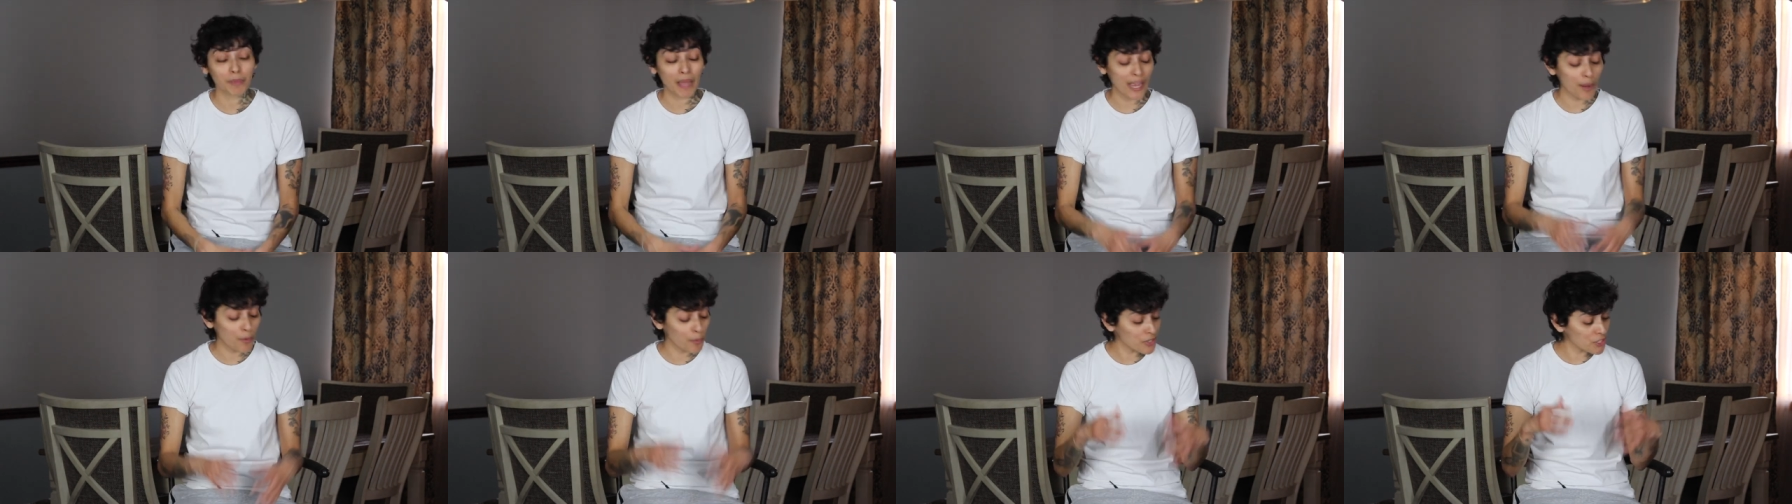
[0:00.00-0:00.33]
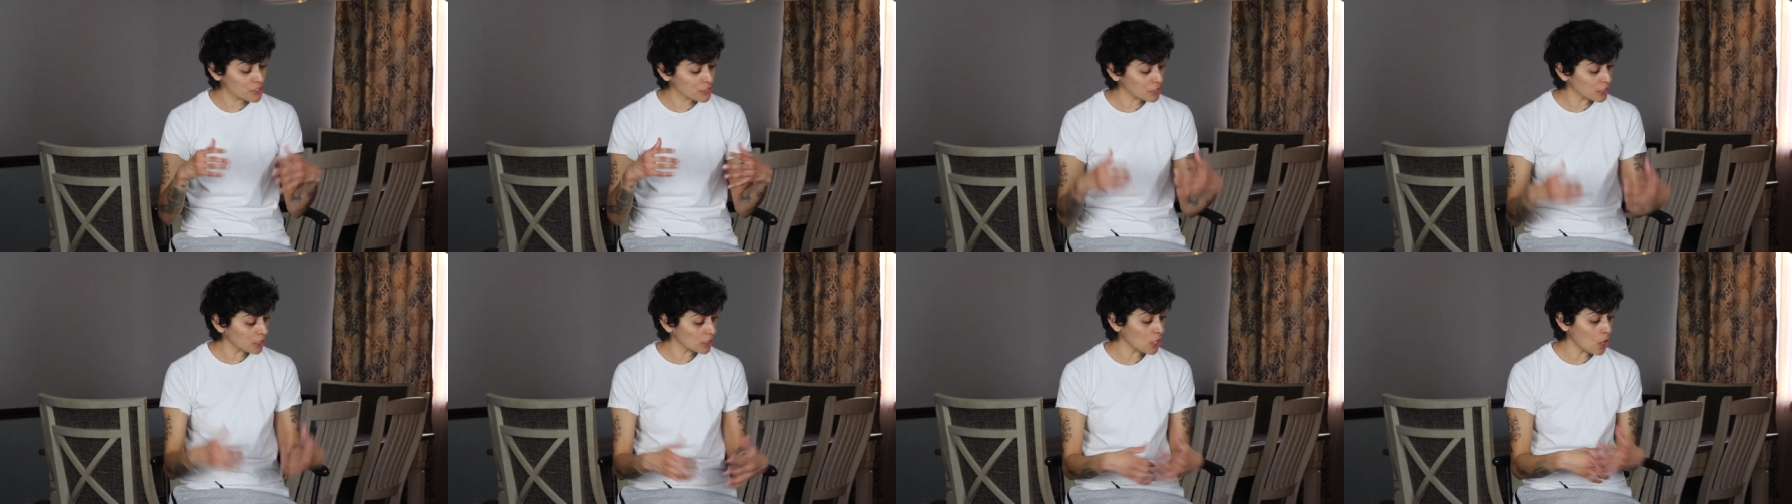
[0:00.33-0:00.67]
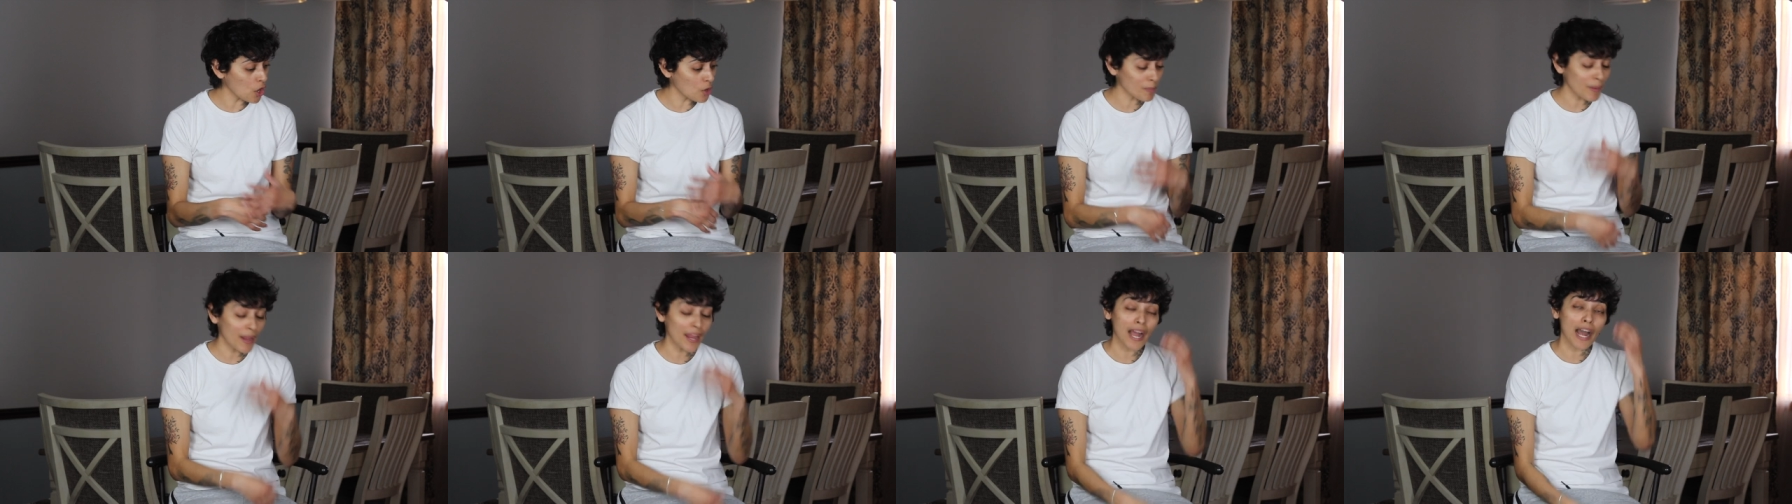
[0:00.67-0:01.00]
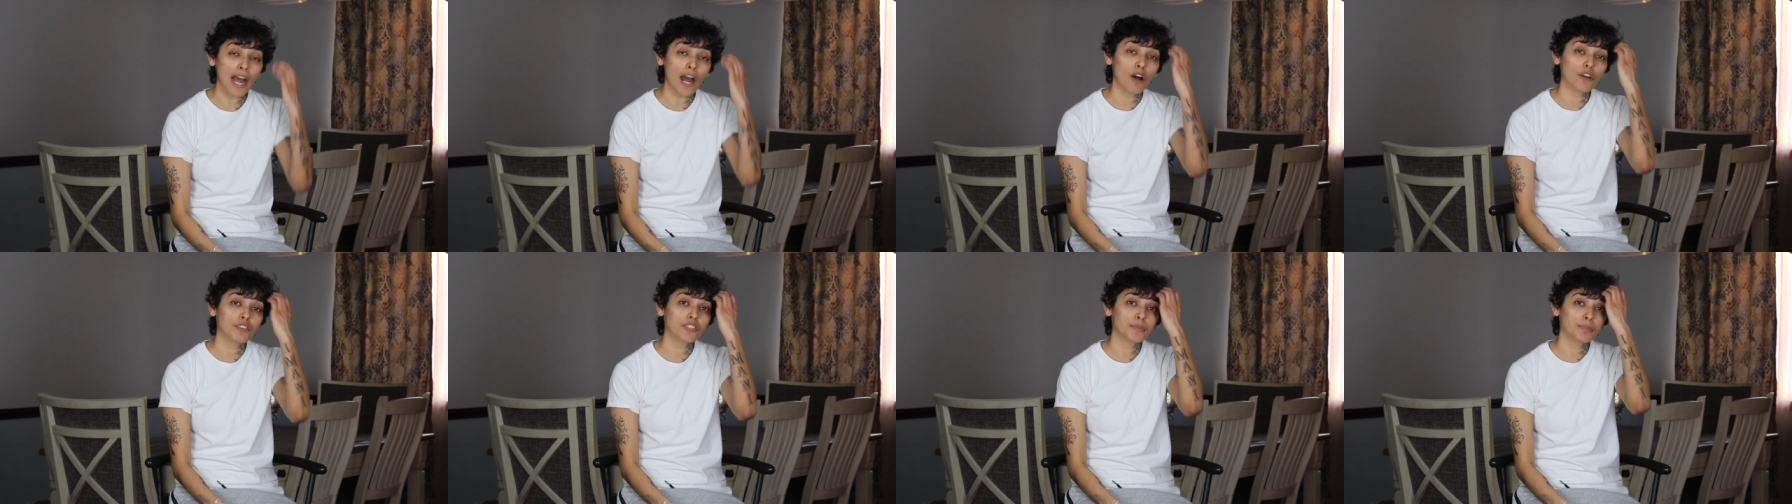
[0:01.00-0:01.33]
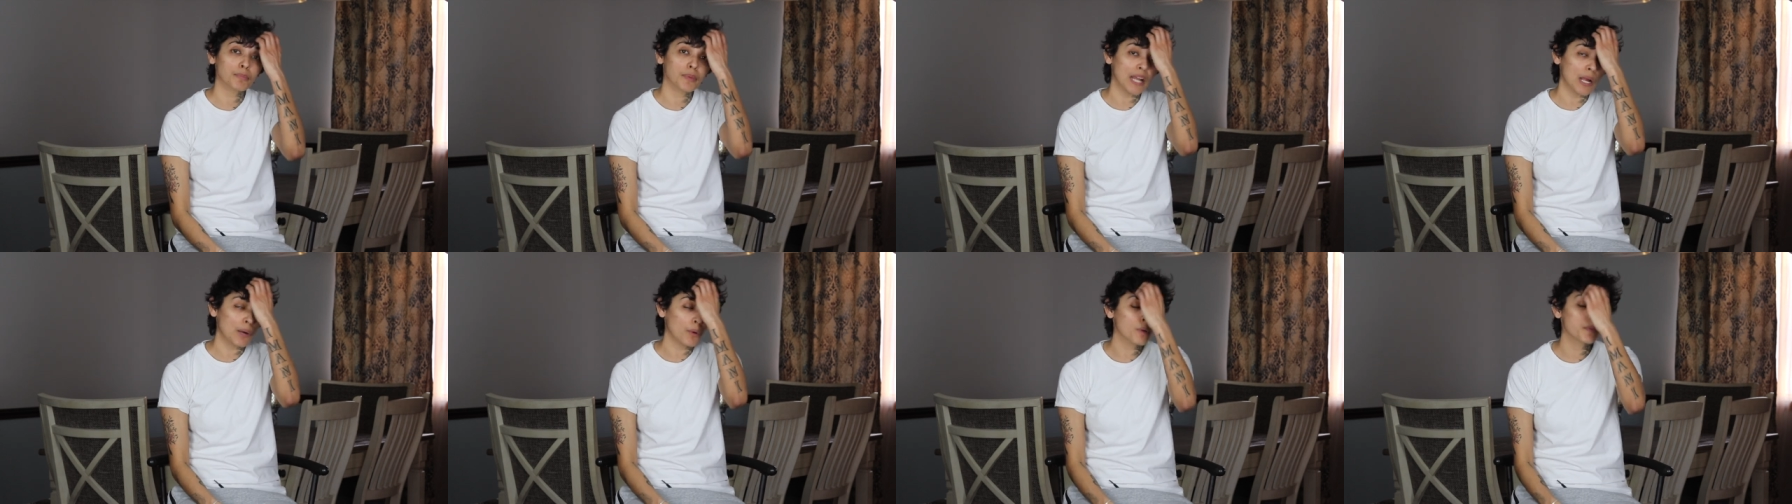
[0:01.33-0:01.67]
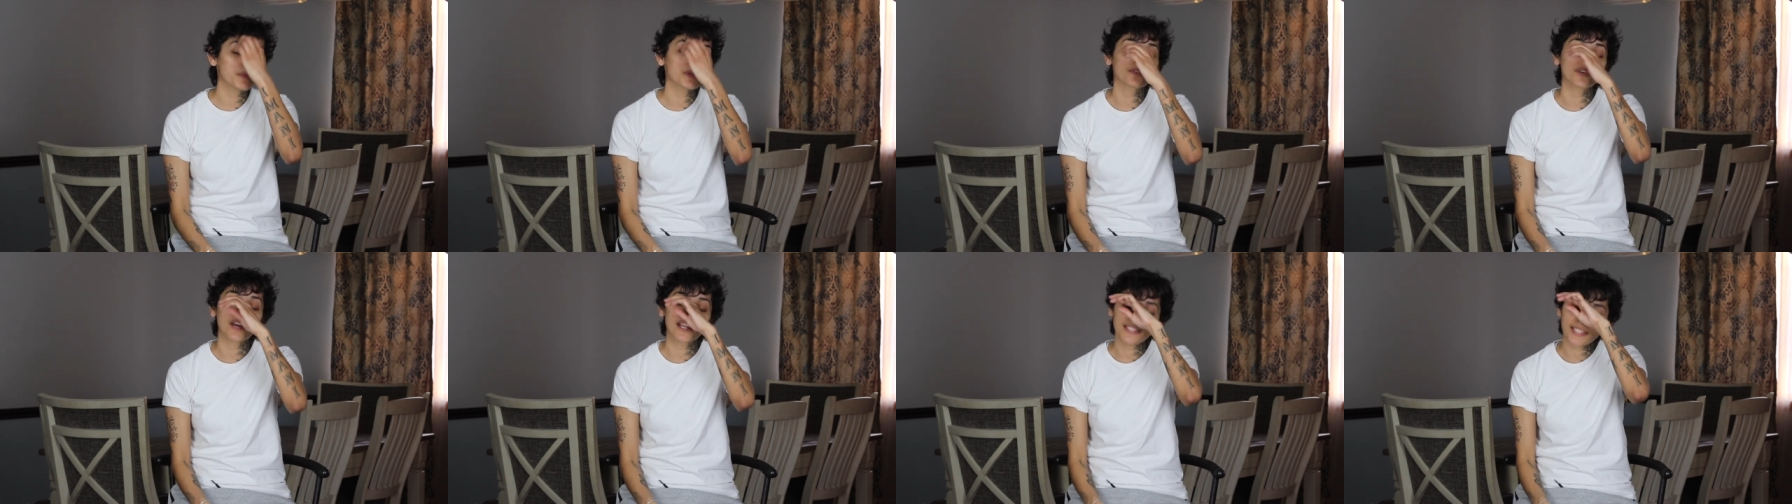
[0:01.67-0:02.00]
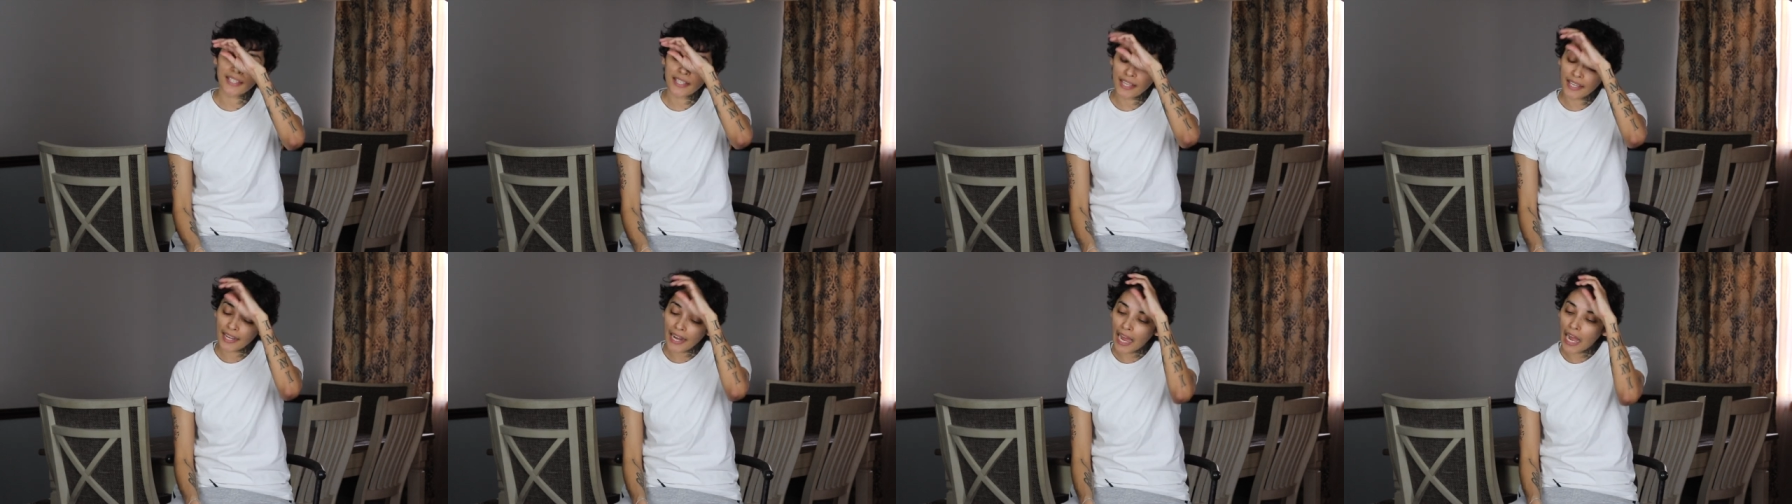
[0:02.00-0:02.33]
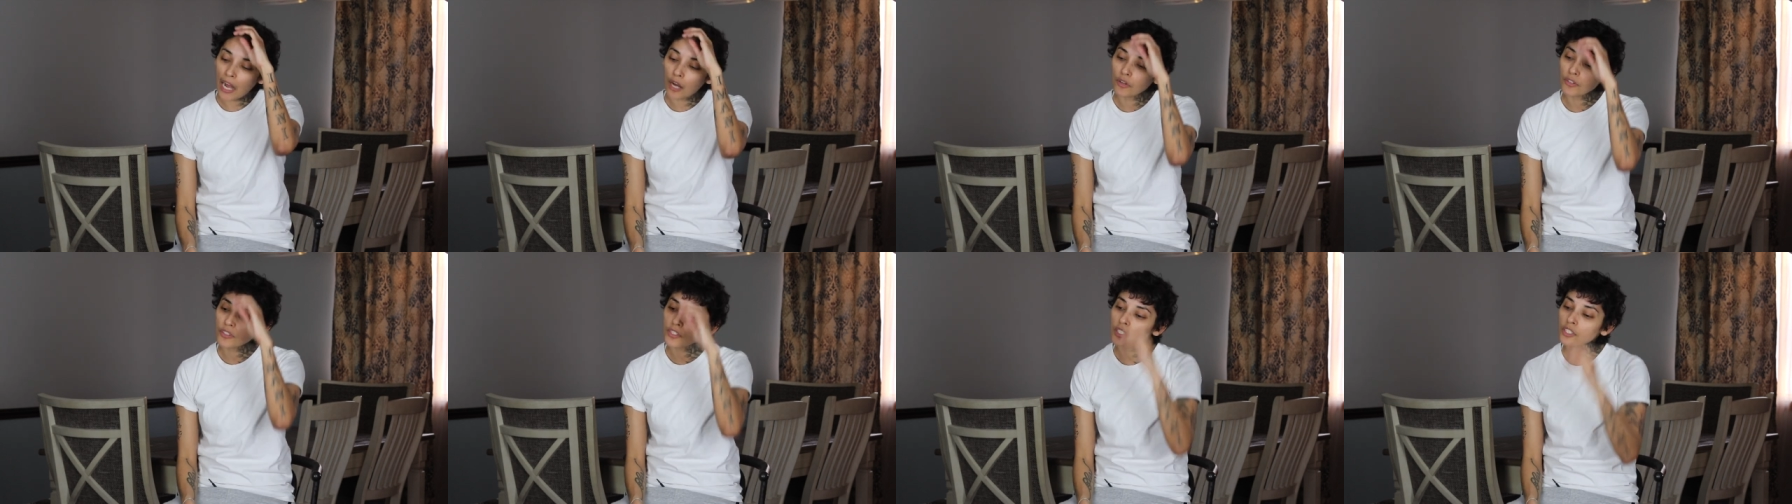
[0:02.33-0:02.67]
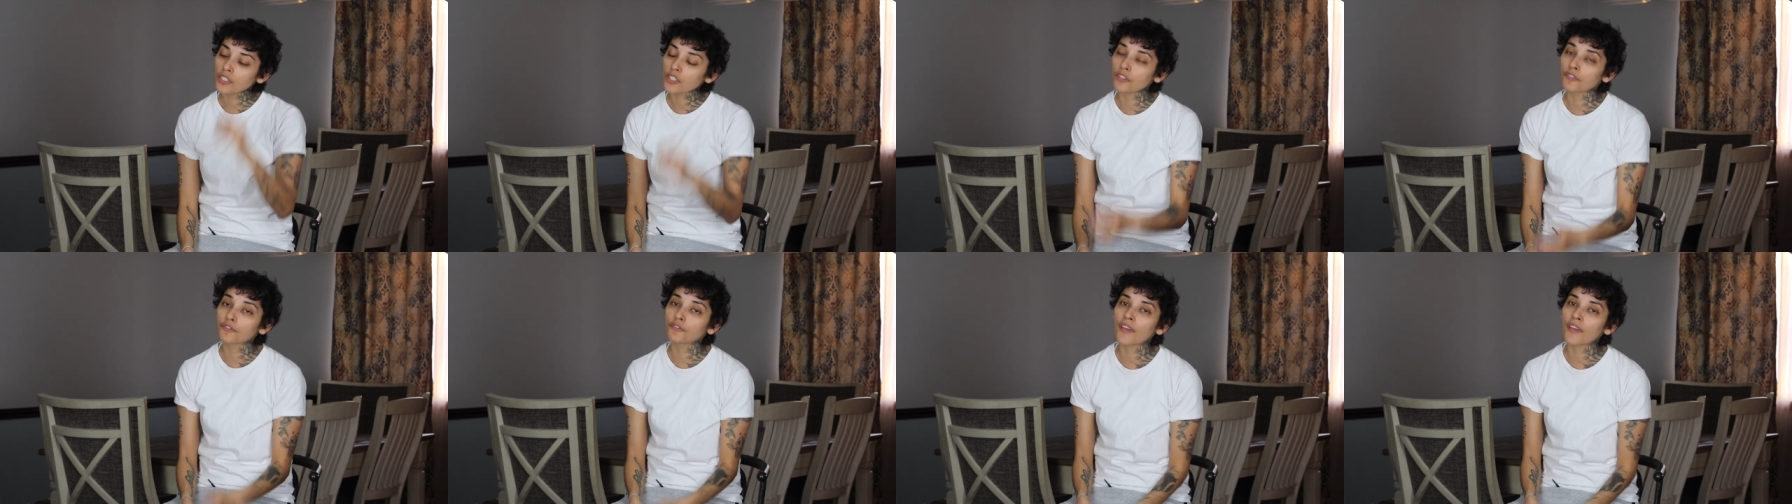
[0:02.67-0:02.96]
I will still own my house, but I will be renting it out to